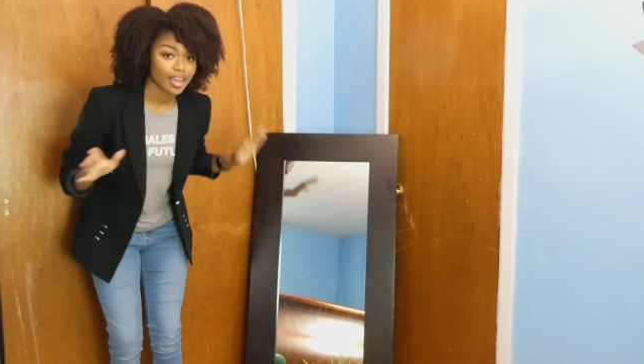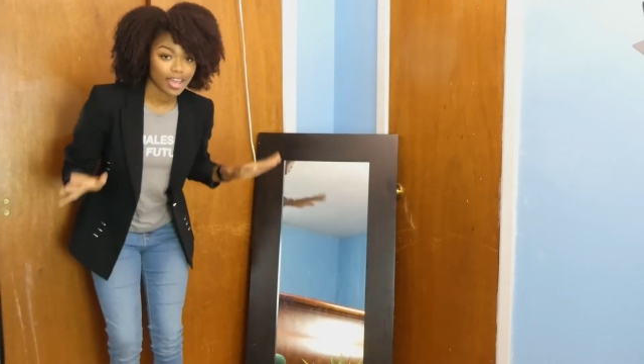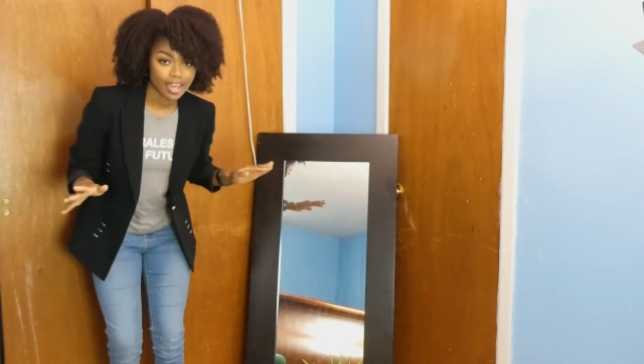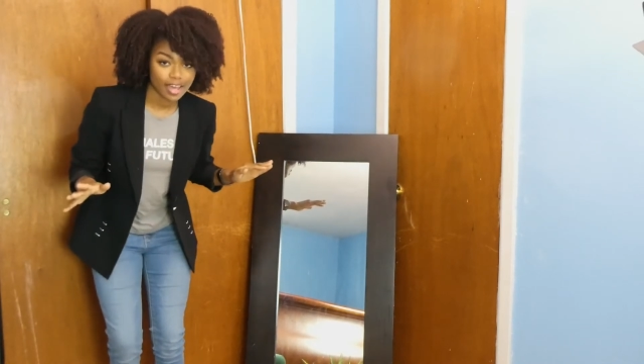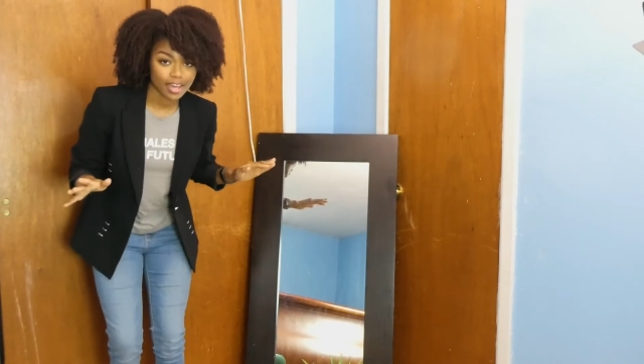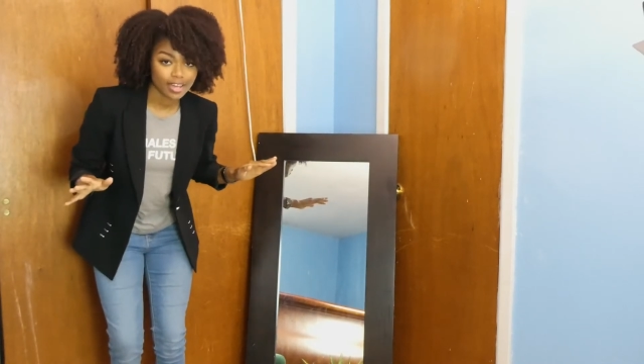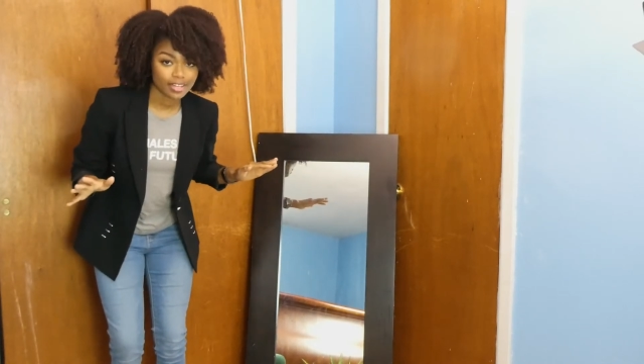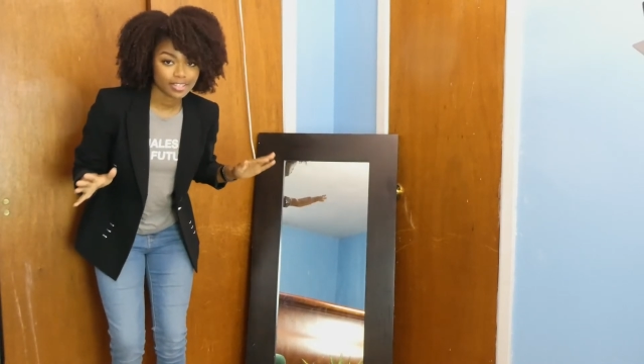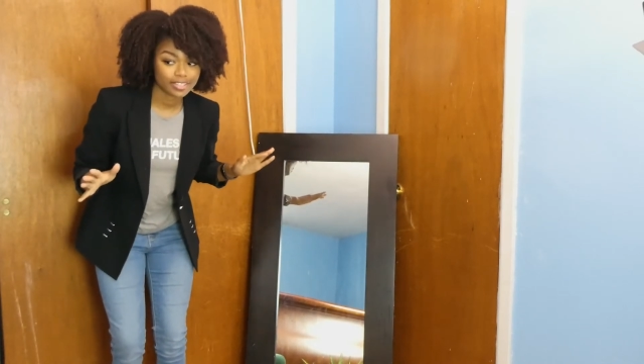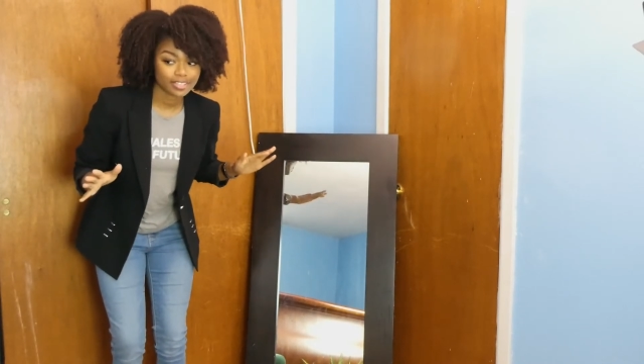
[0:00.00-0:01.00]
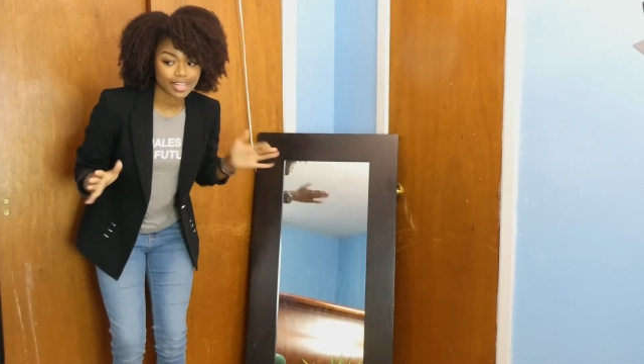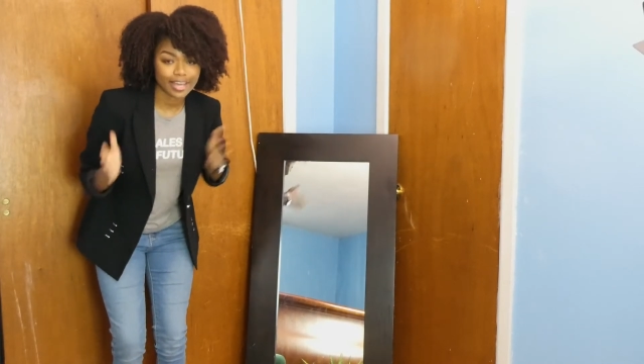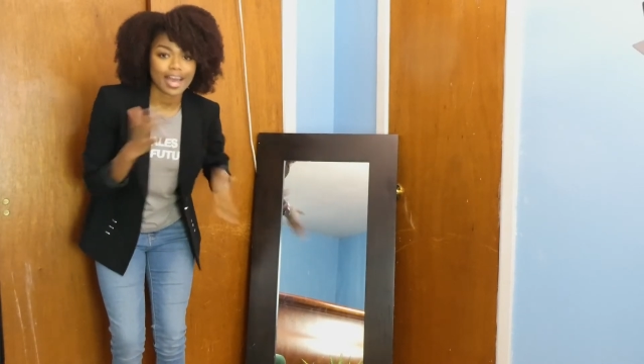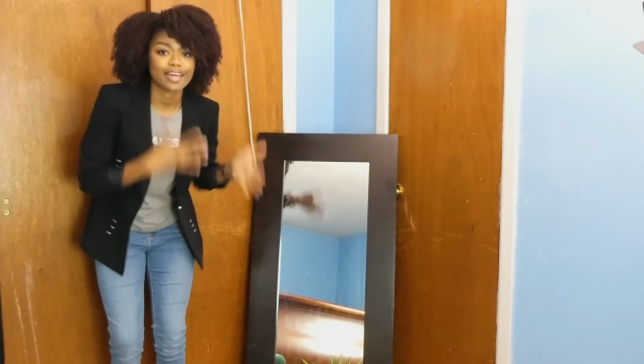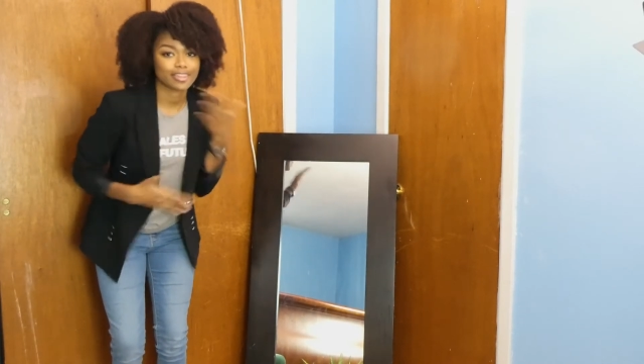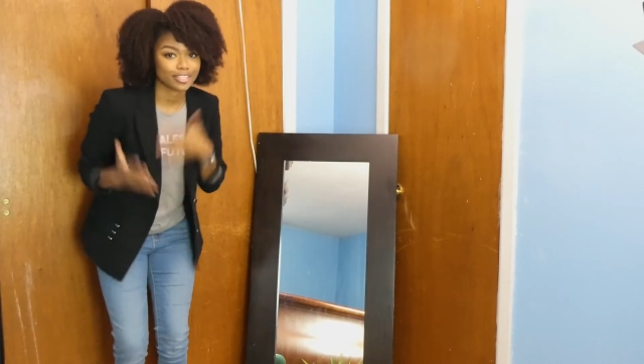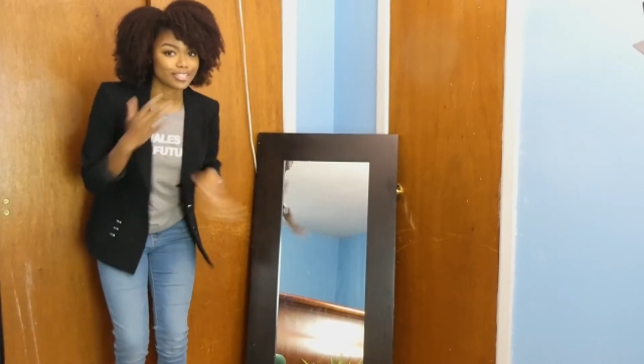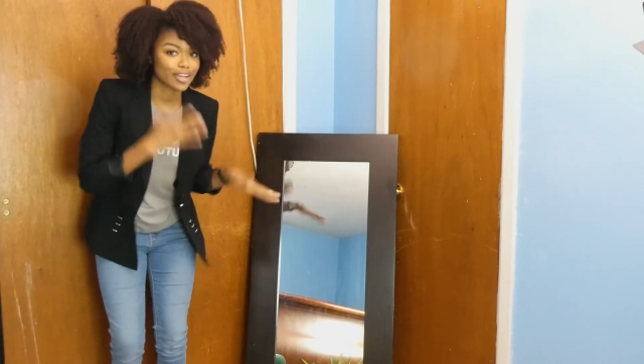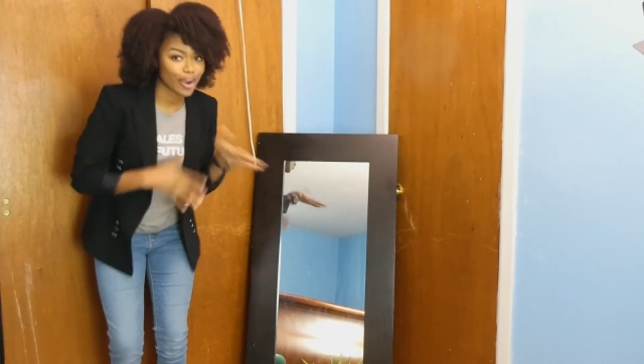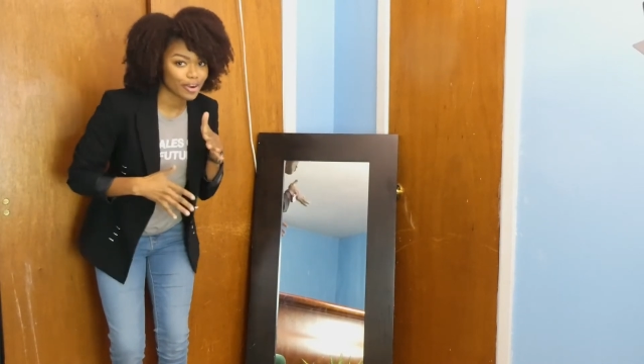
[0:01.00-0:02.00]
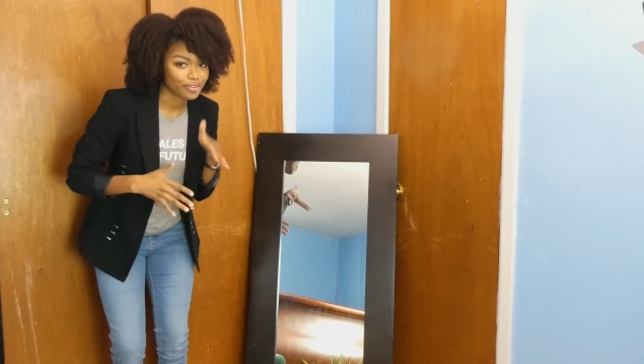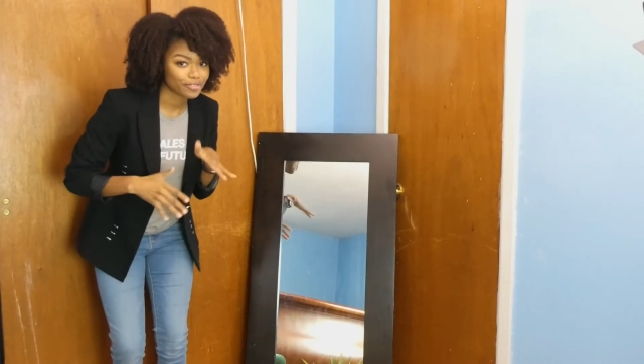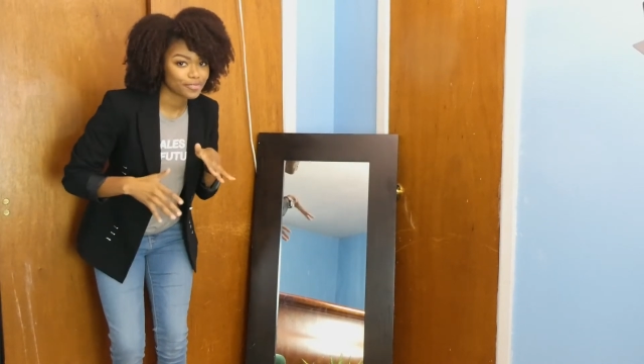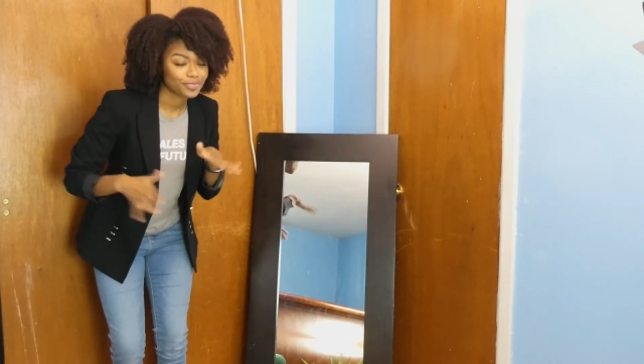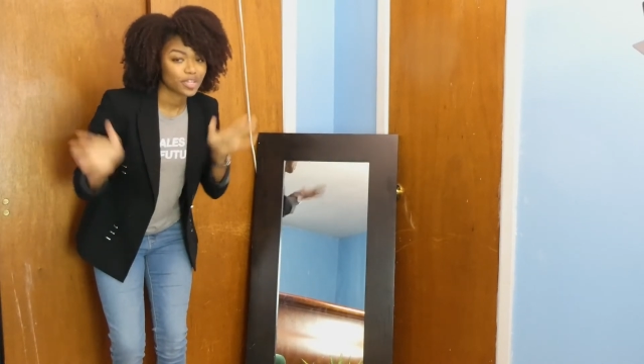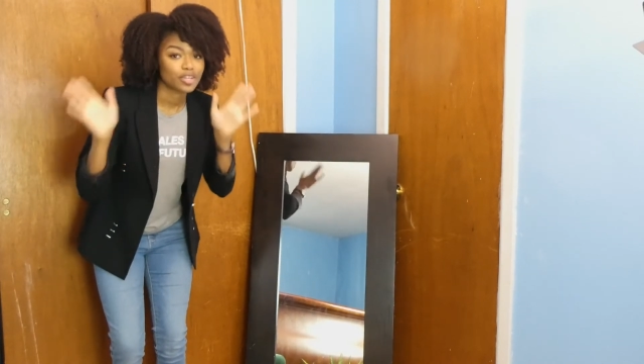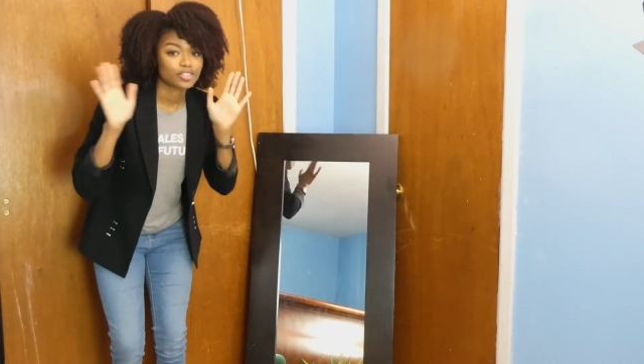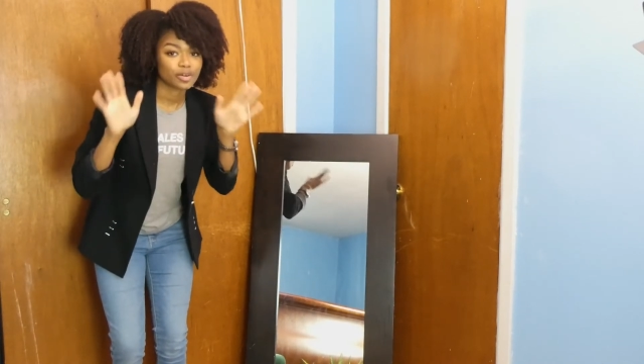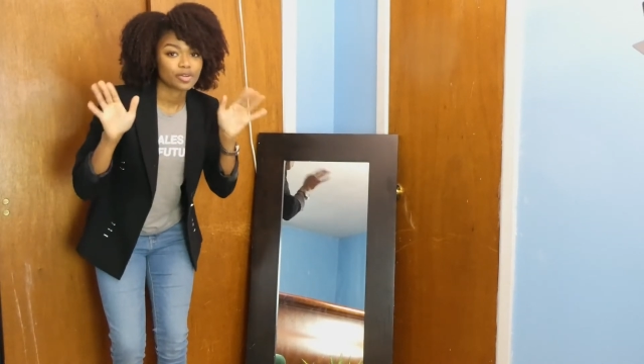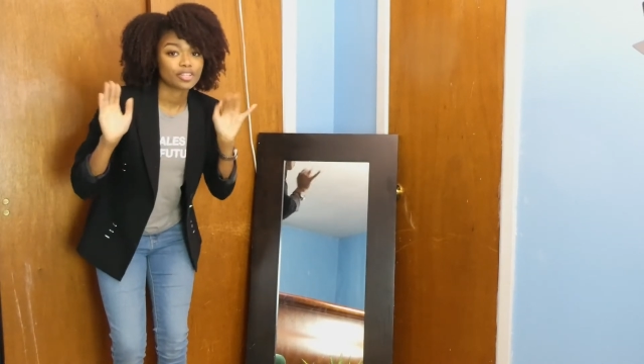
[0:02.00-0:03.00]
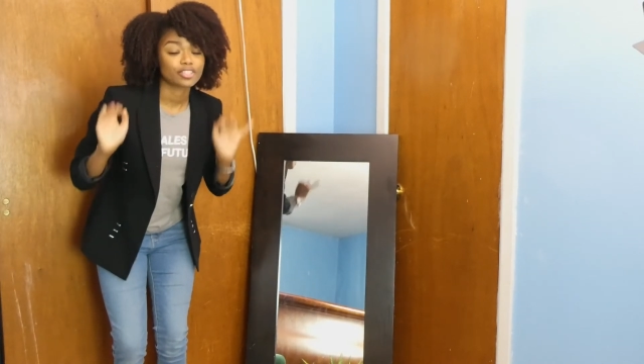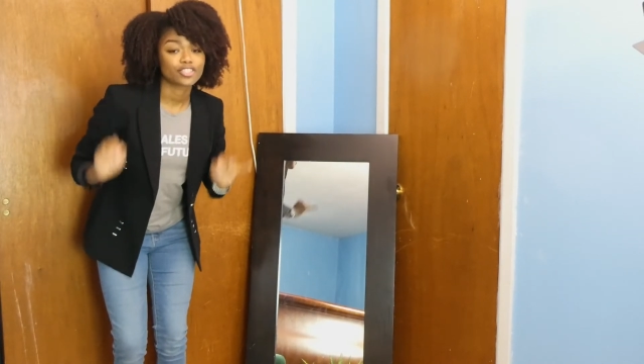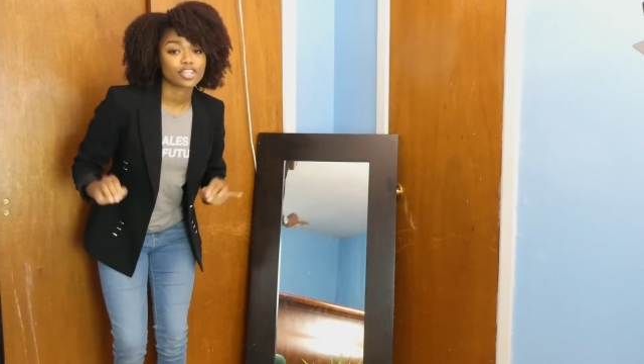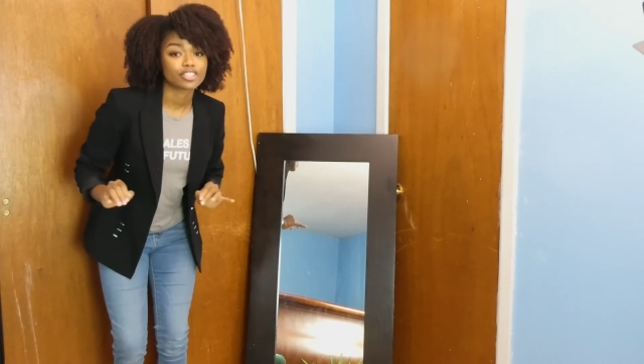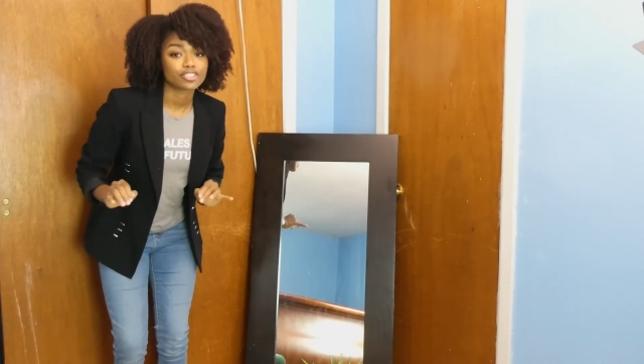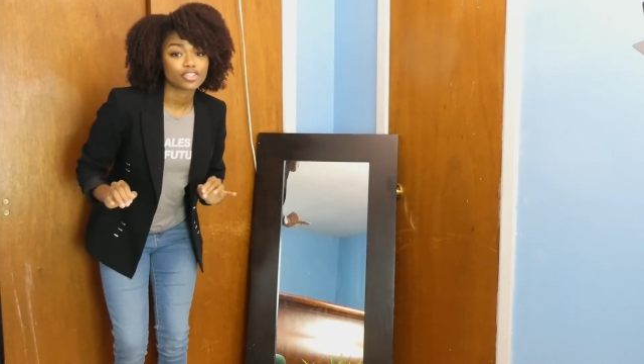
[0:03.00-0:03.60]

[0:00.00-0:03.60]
and like at the scarf. So I want to just